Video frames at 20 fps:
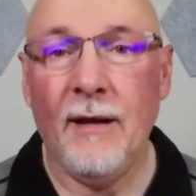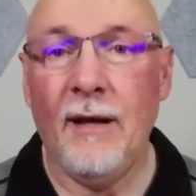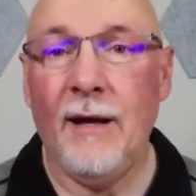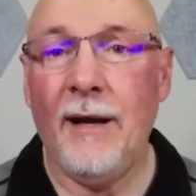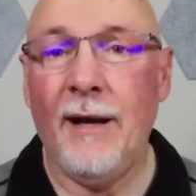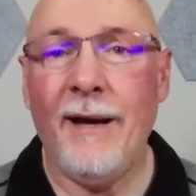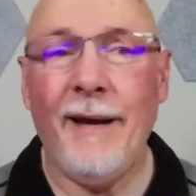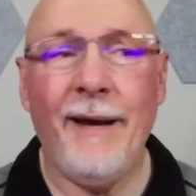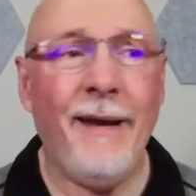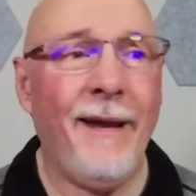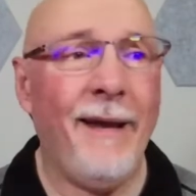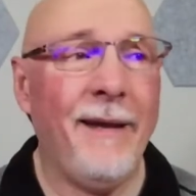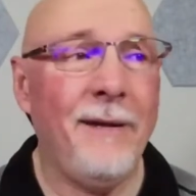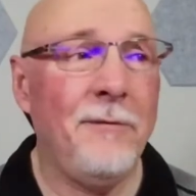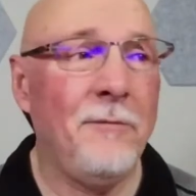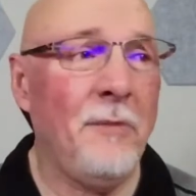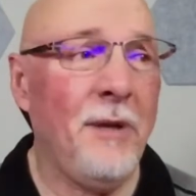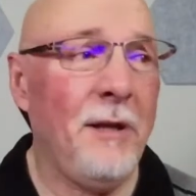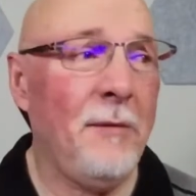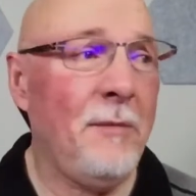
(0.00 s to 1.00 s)

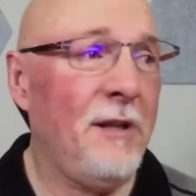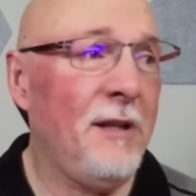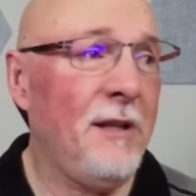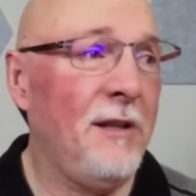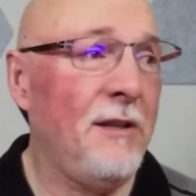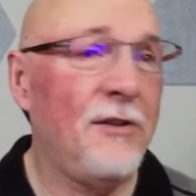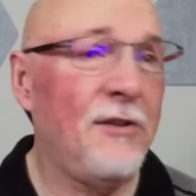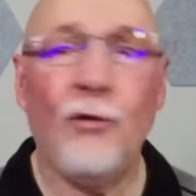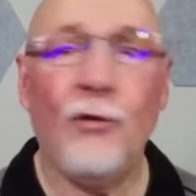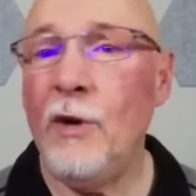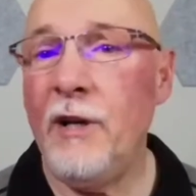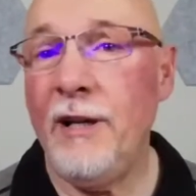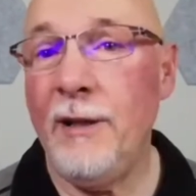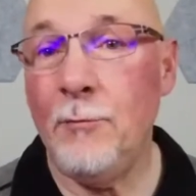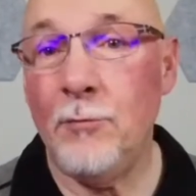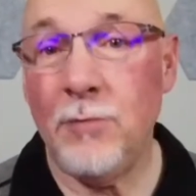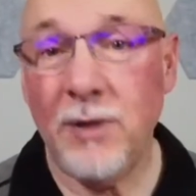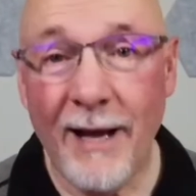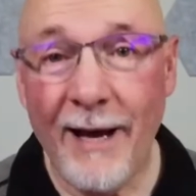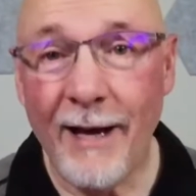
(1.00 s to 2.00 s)
And maybe 20
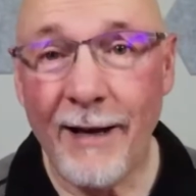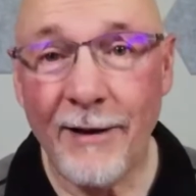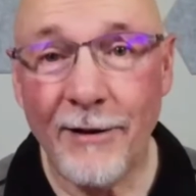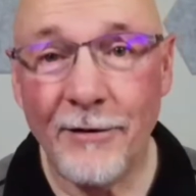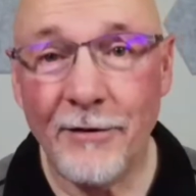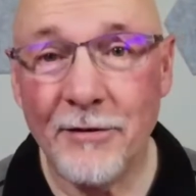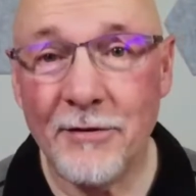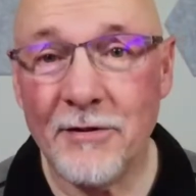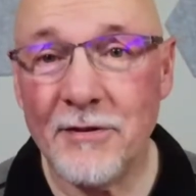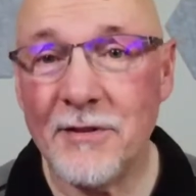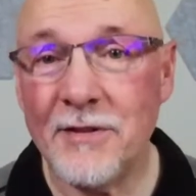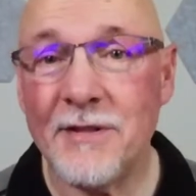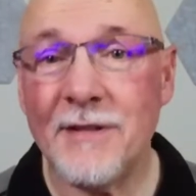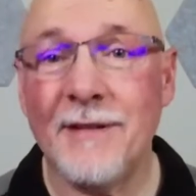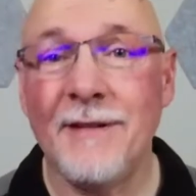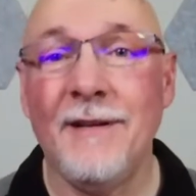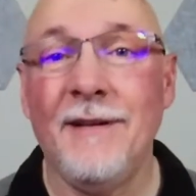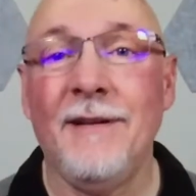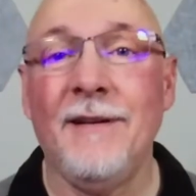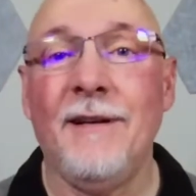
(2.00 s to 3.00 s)
bloggers
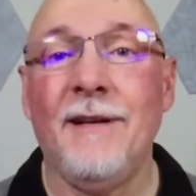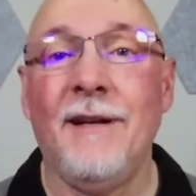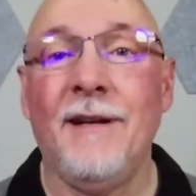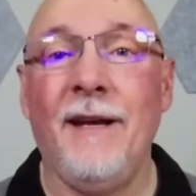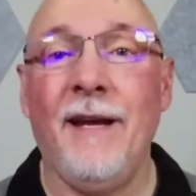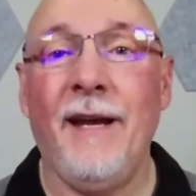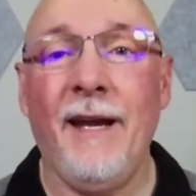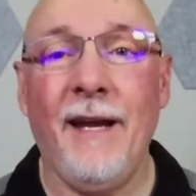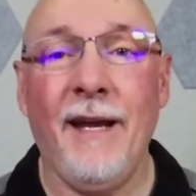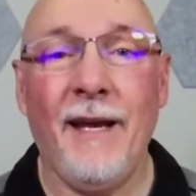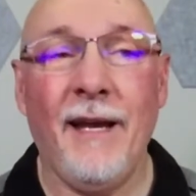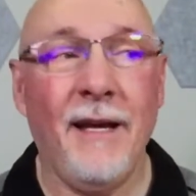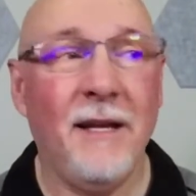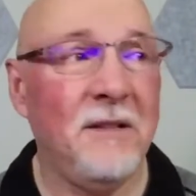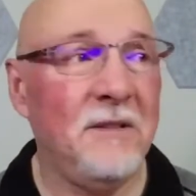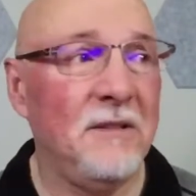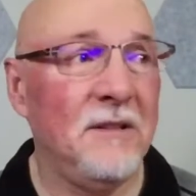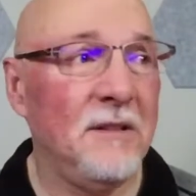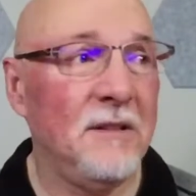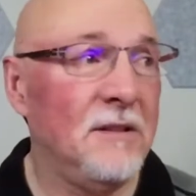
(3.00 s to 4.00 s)

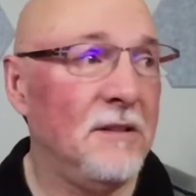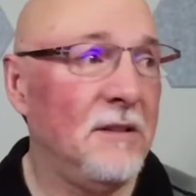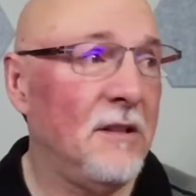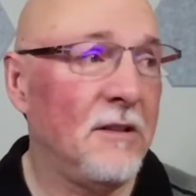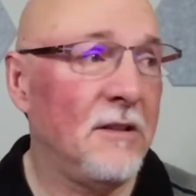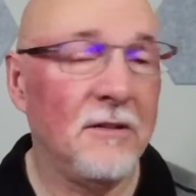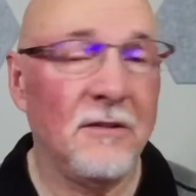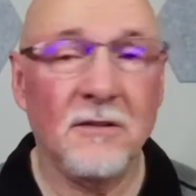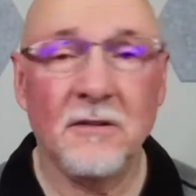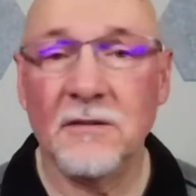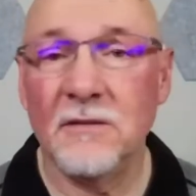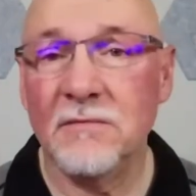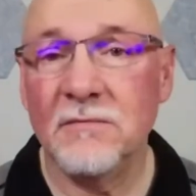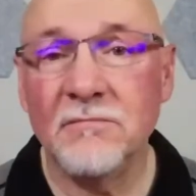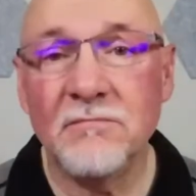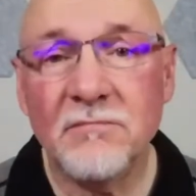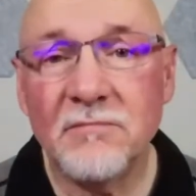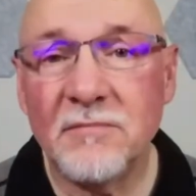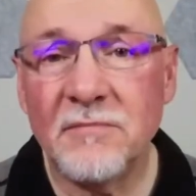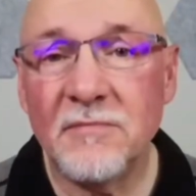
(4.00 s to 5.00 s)
and another
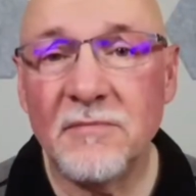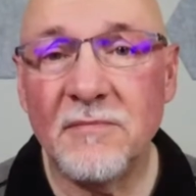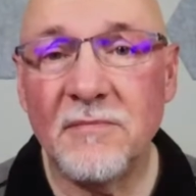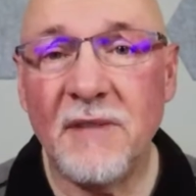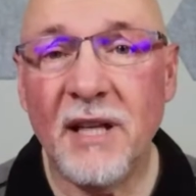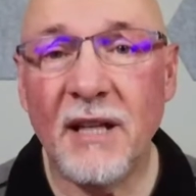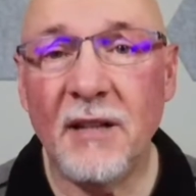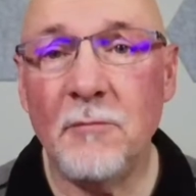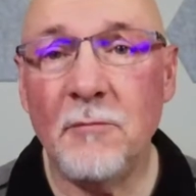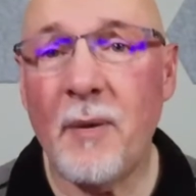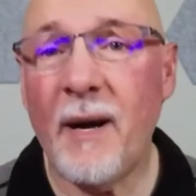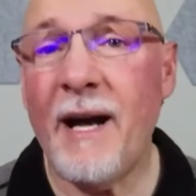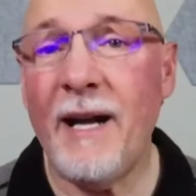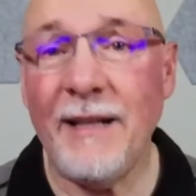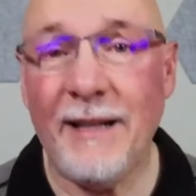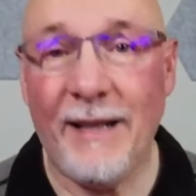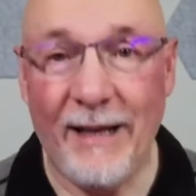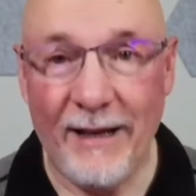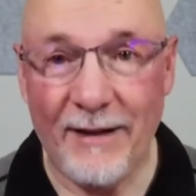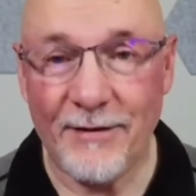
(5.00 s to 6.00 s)
10
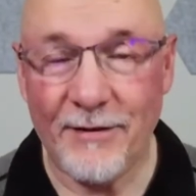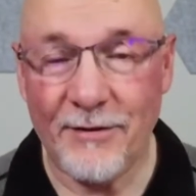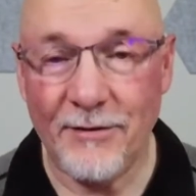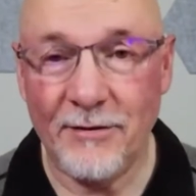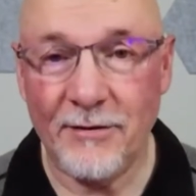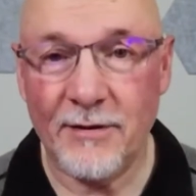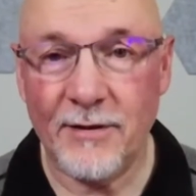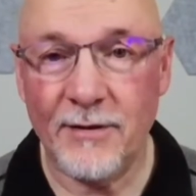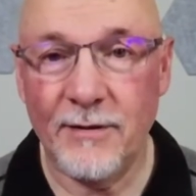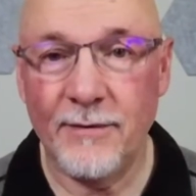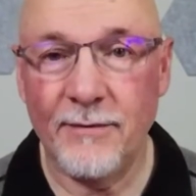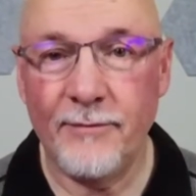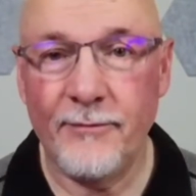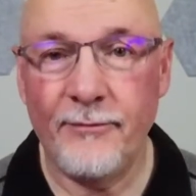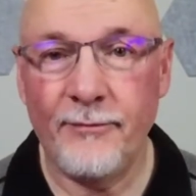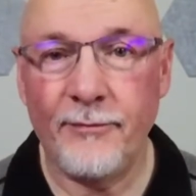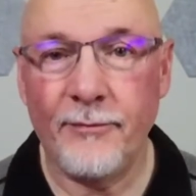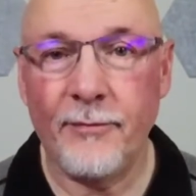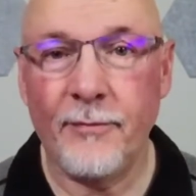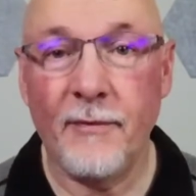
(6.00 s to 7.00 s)
podcasters.
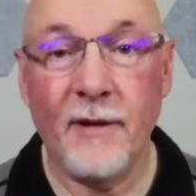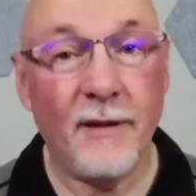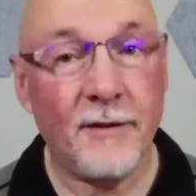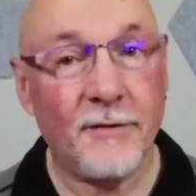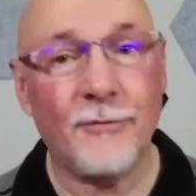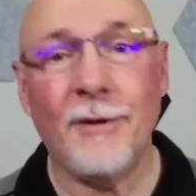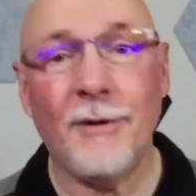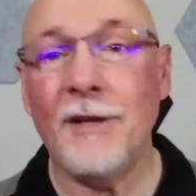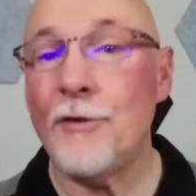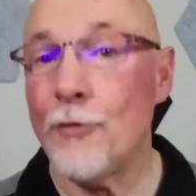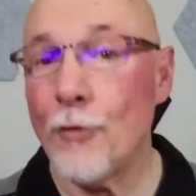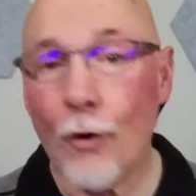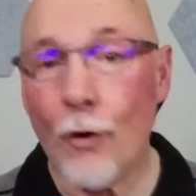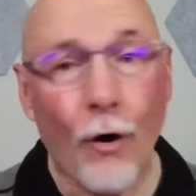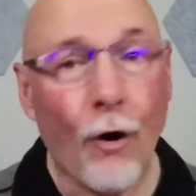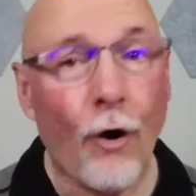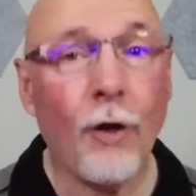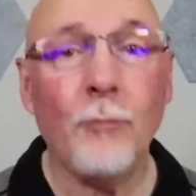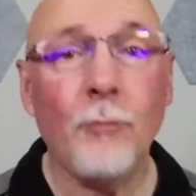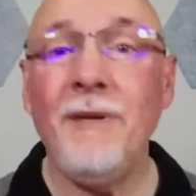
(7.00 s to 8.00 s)
That's right, they're
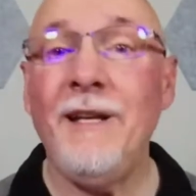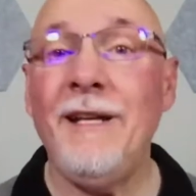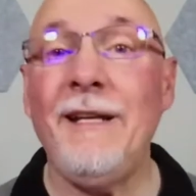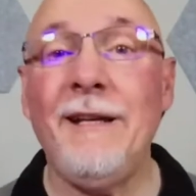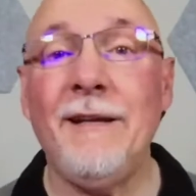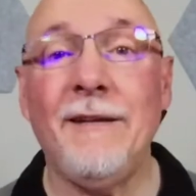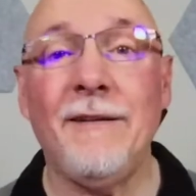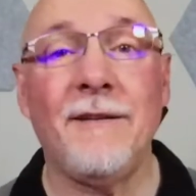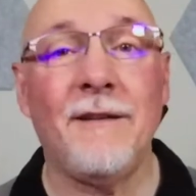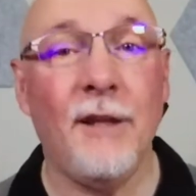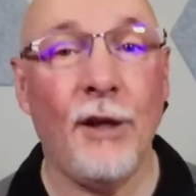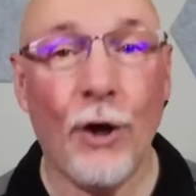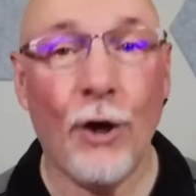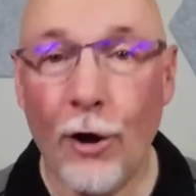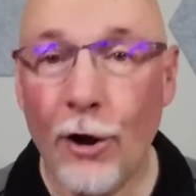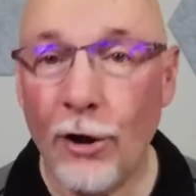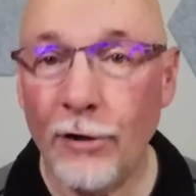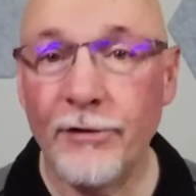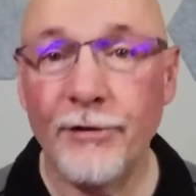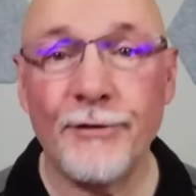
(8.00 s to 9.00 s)
all media. They
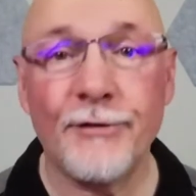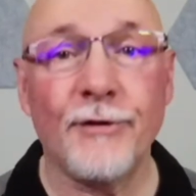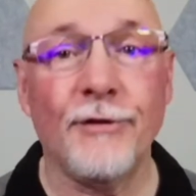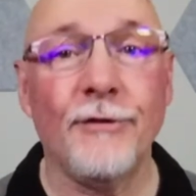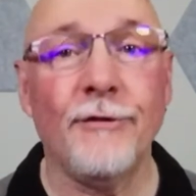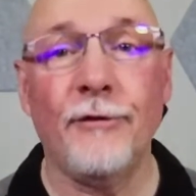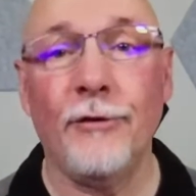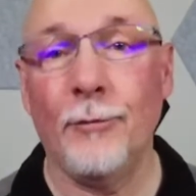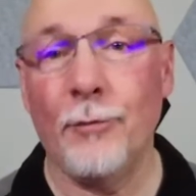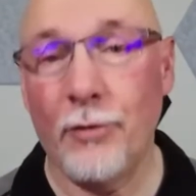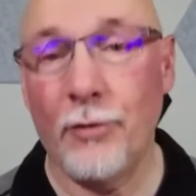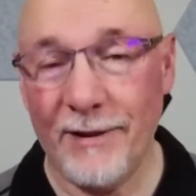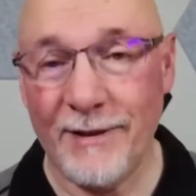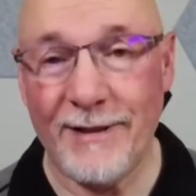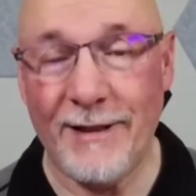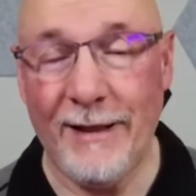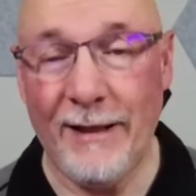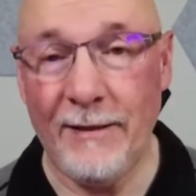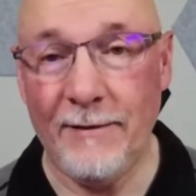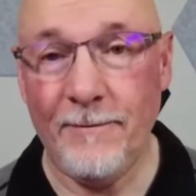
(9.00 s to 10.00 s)
all deserve your press
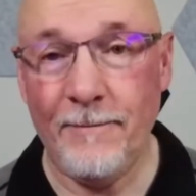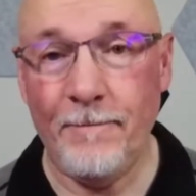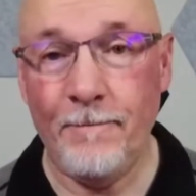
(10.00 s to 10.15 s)
kit.